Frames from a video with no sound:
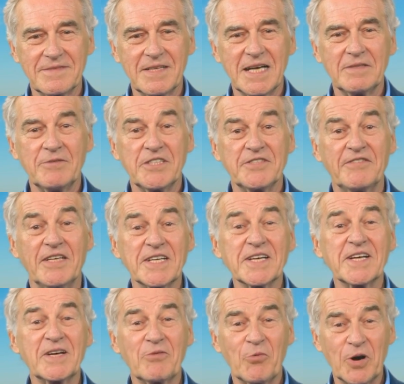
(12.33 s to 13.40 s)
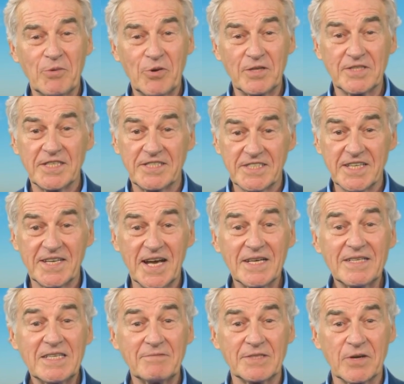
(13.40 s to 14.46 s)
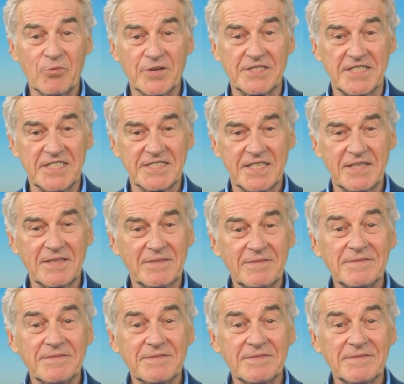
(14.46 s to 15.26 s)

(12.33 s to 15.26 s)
In this video, we will consider an EWIS system.